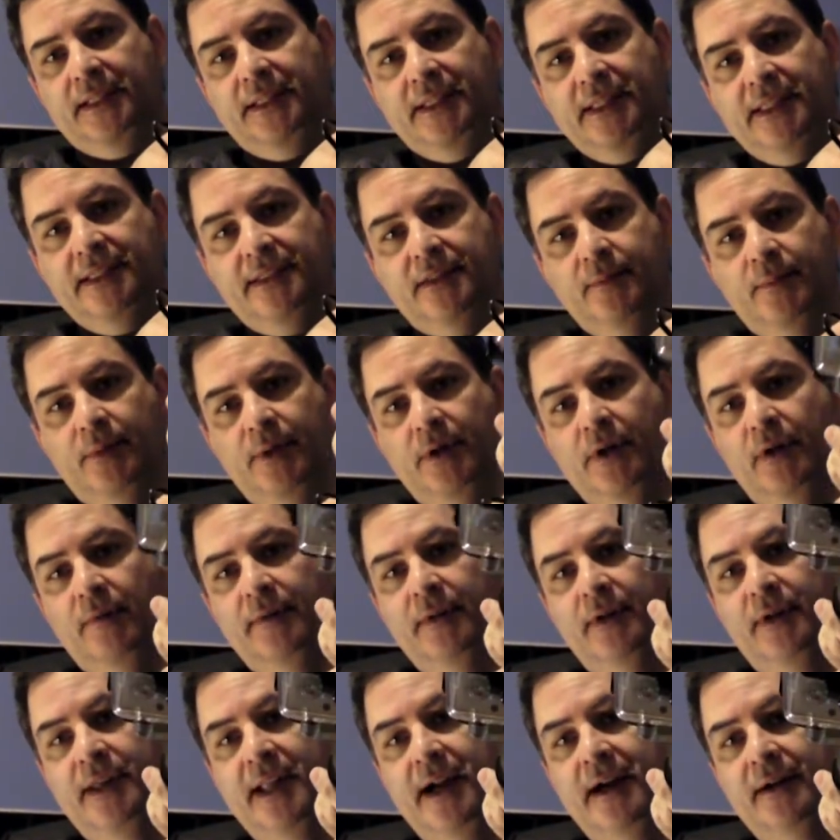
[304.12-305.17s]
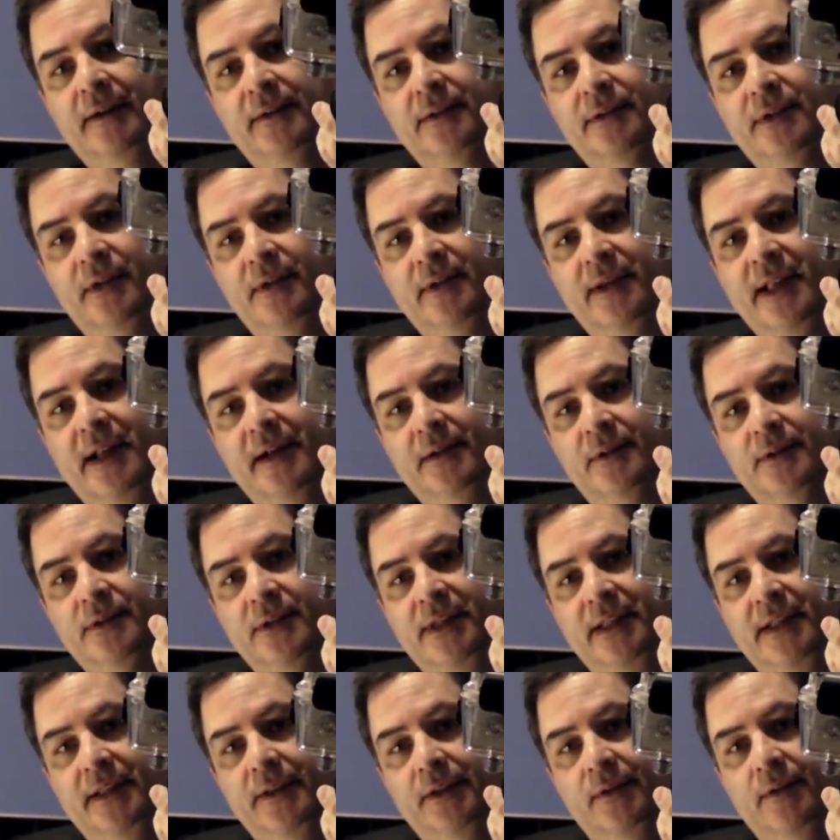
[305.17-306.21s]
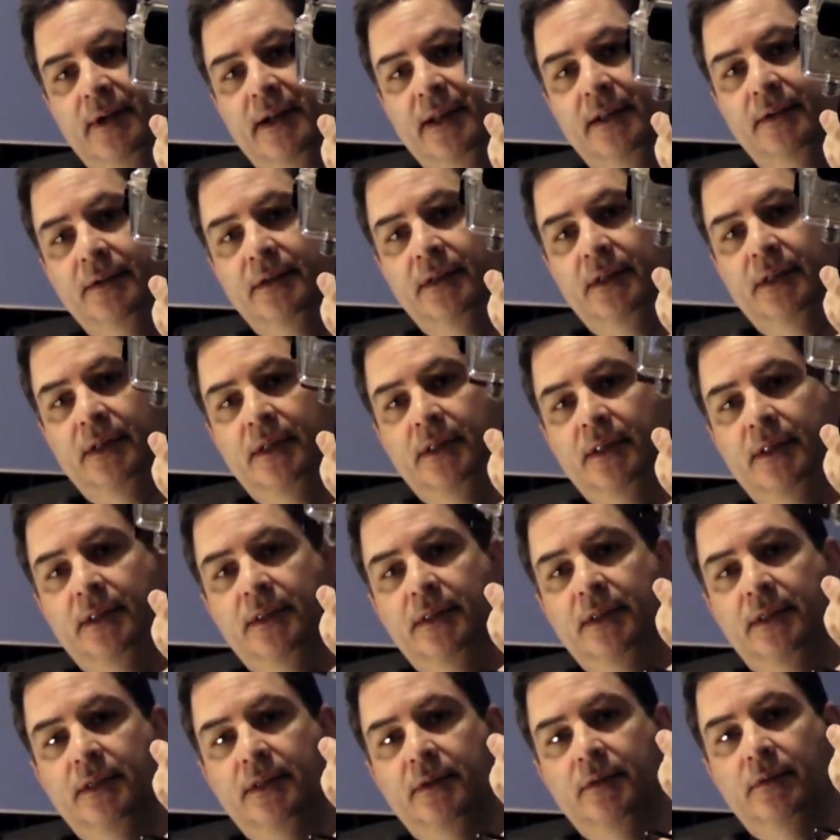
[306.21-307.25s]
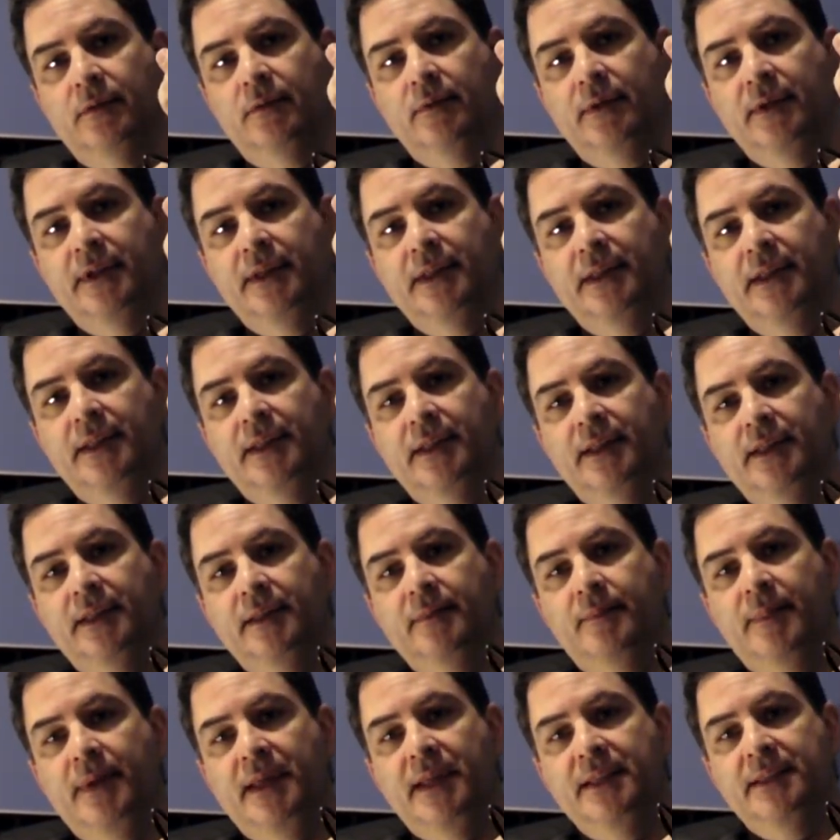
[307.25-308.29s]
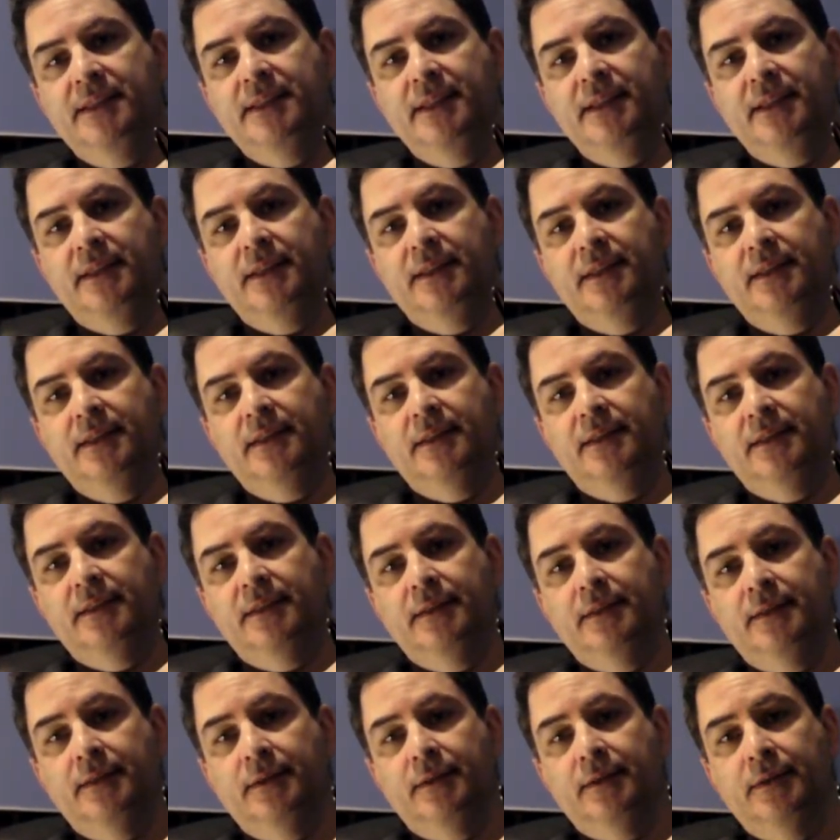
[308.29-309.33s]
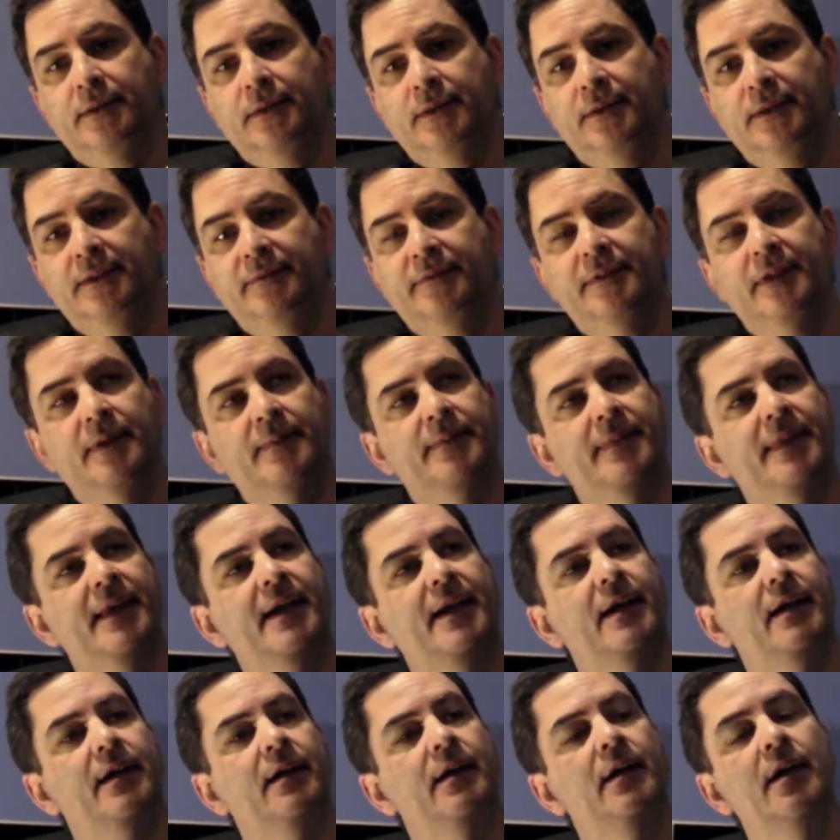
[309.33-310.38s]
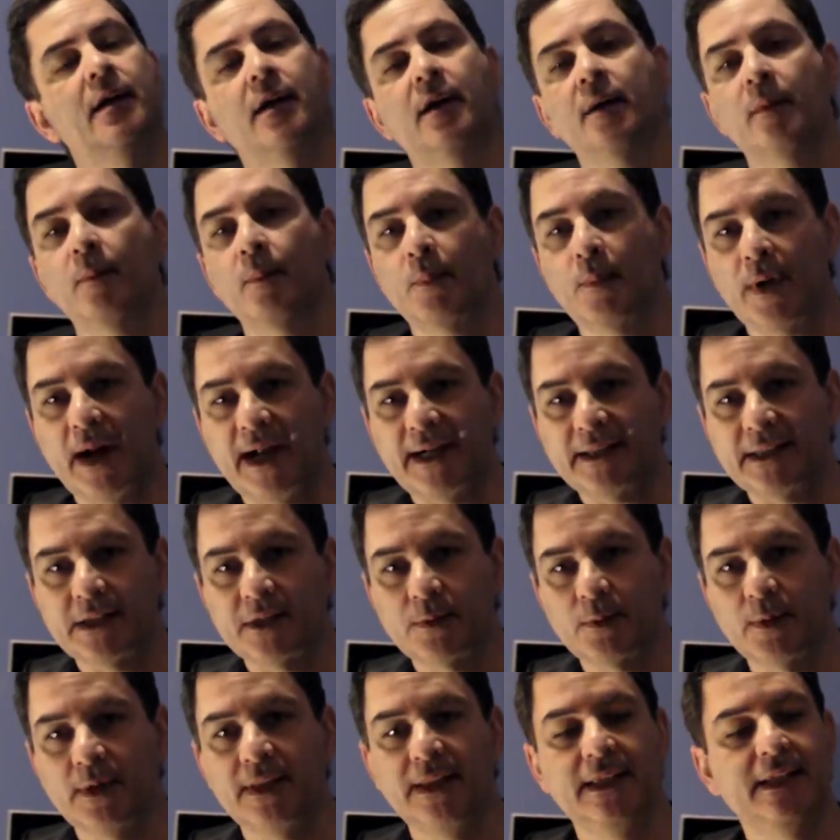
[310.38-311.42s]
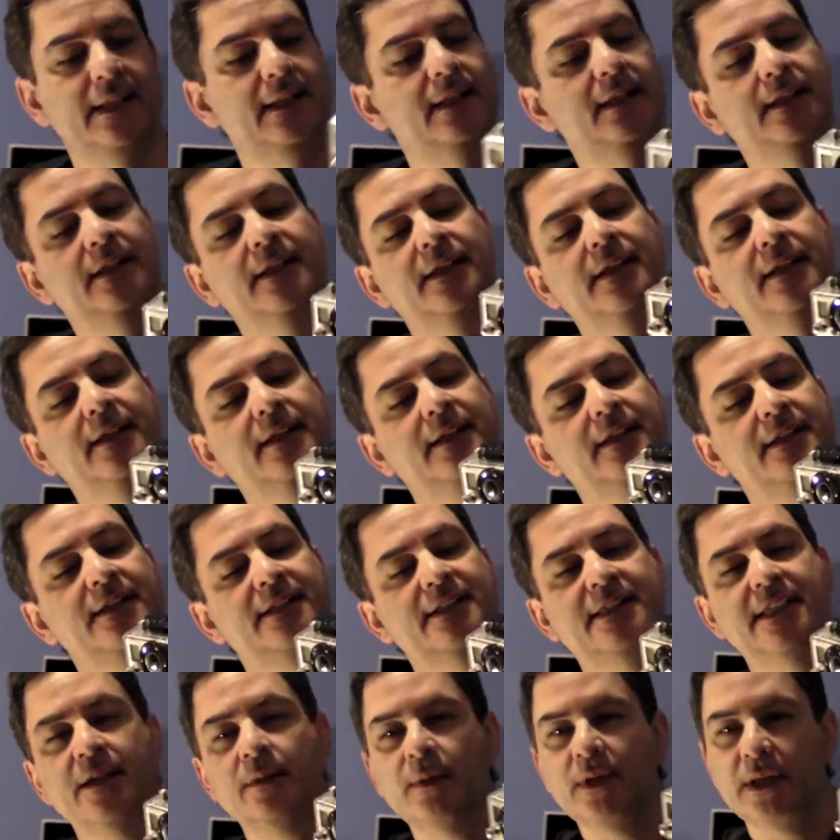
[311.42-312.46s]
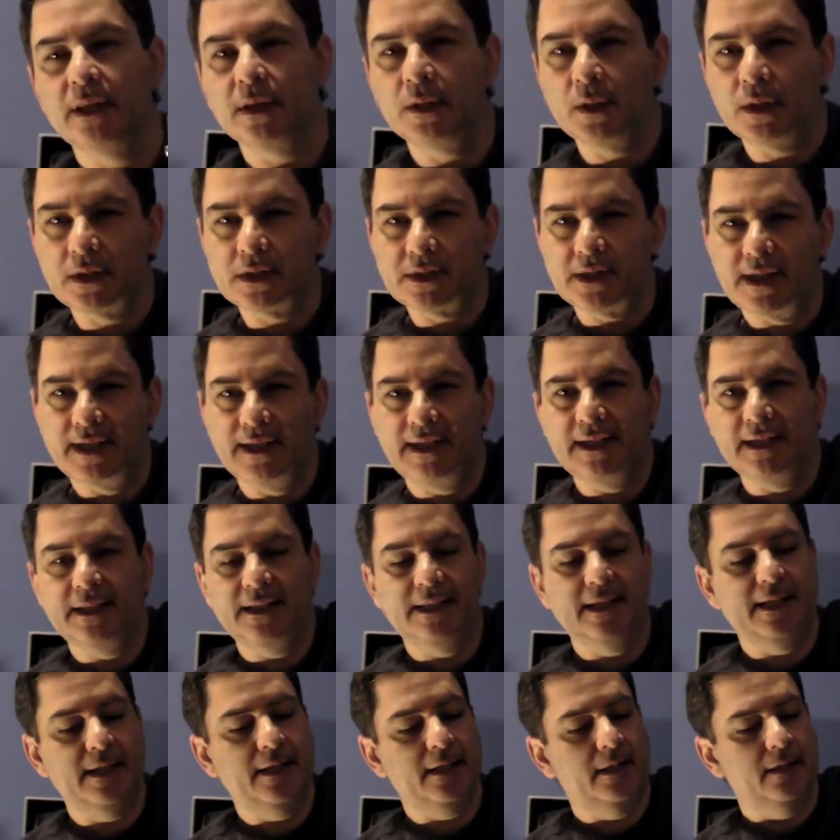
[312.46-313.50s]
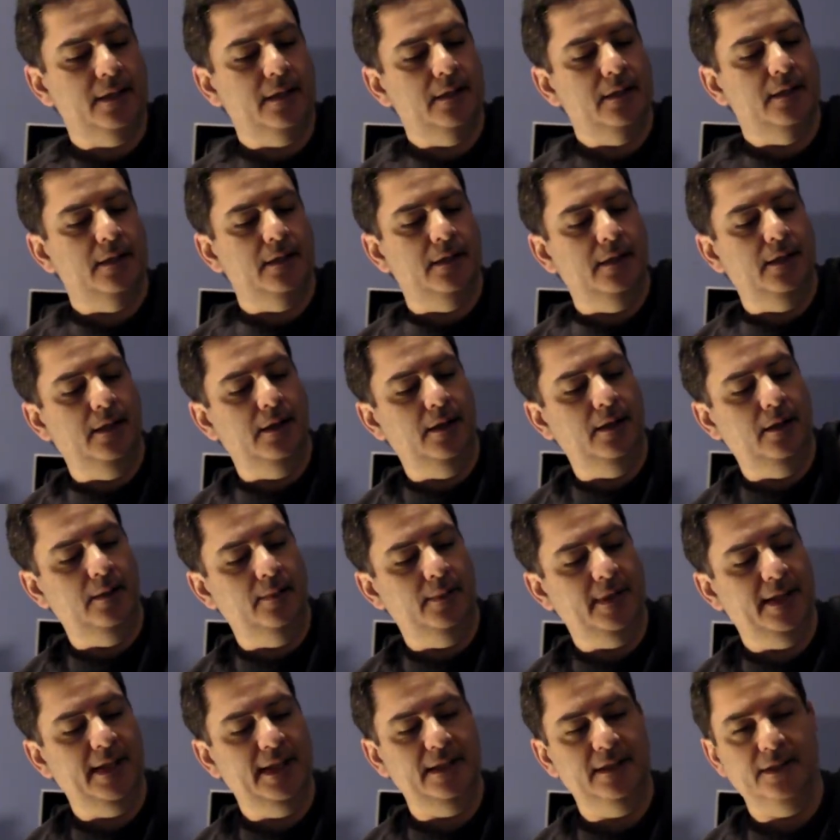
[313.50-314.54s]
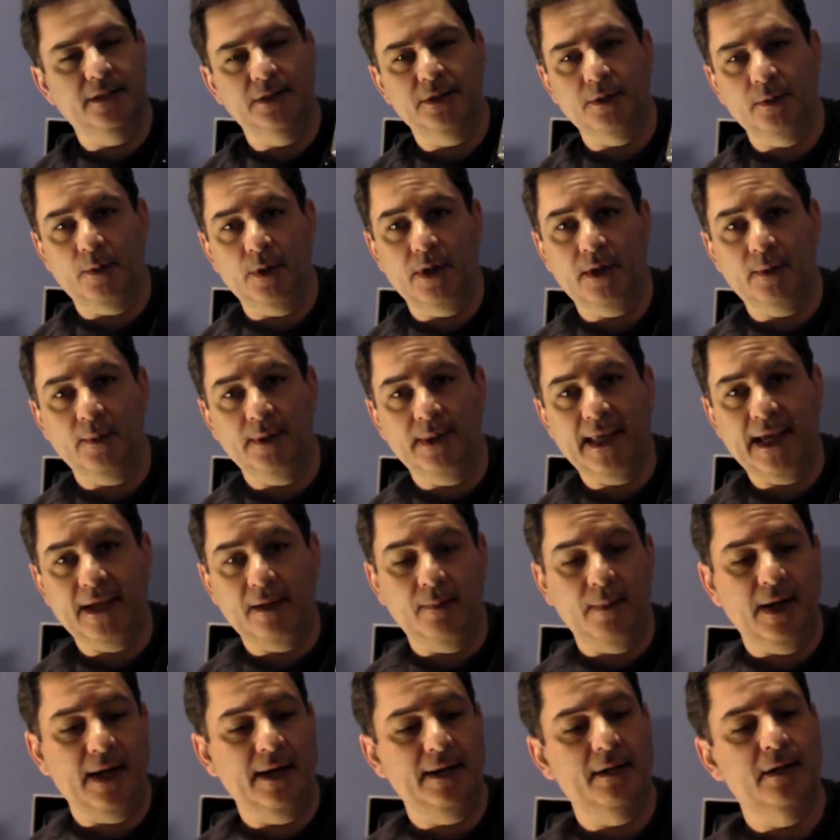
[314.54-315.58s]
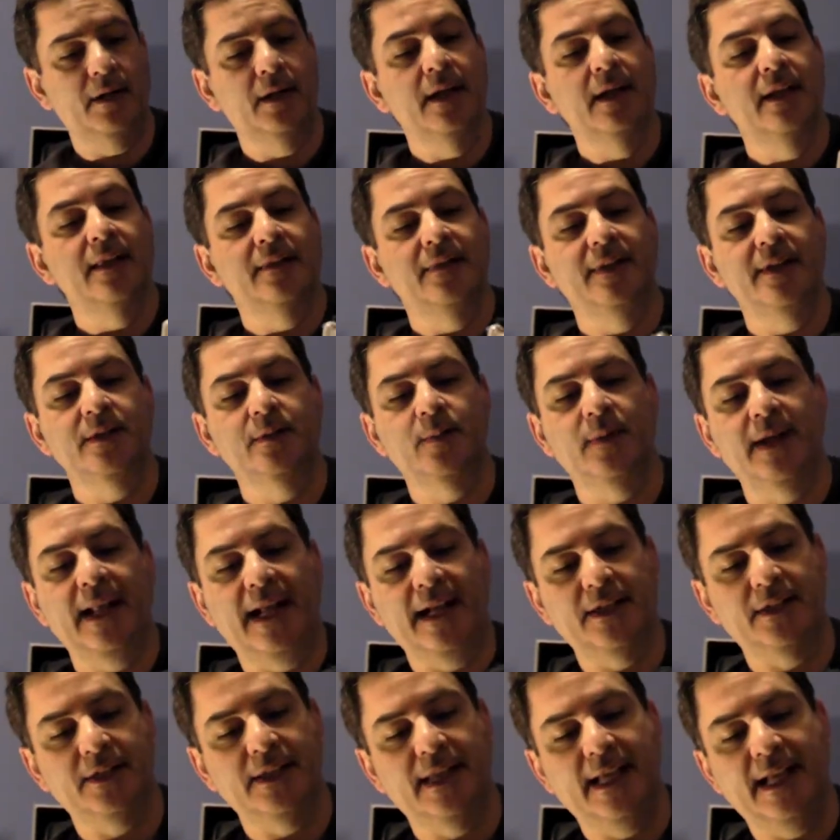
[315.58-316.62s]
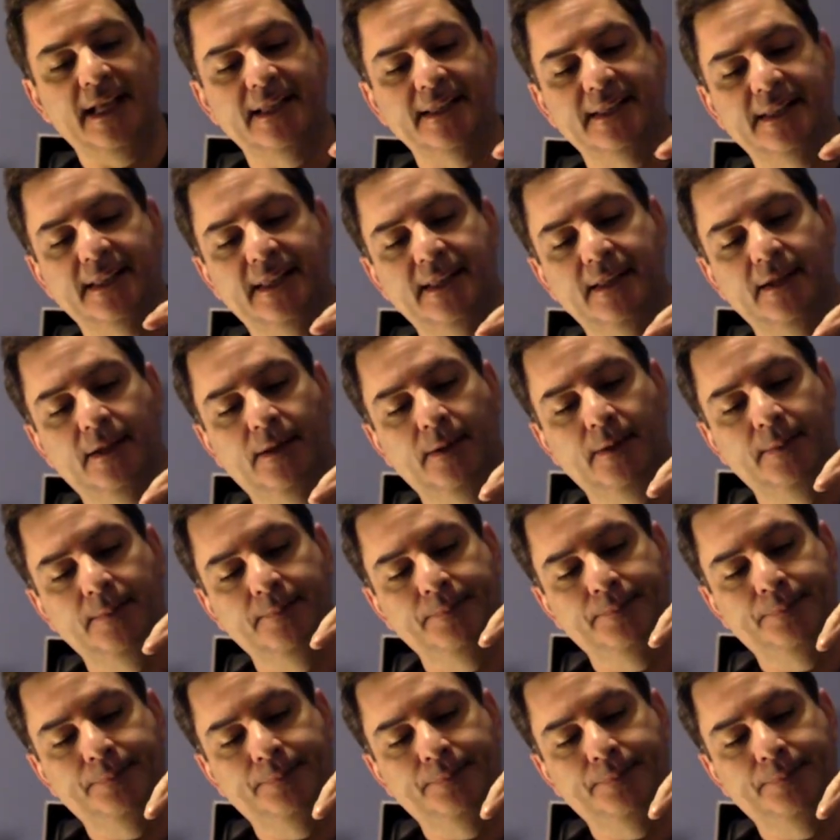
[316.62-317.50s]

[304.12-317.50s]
this, you put it over your character, so your character's laying on the ground, you can do a really basic lift up there. Practice with it, see what it looks like in there. Again, since you're working without a monitor, this one actually has the,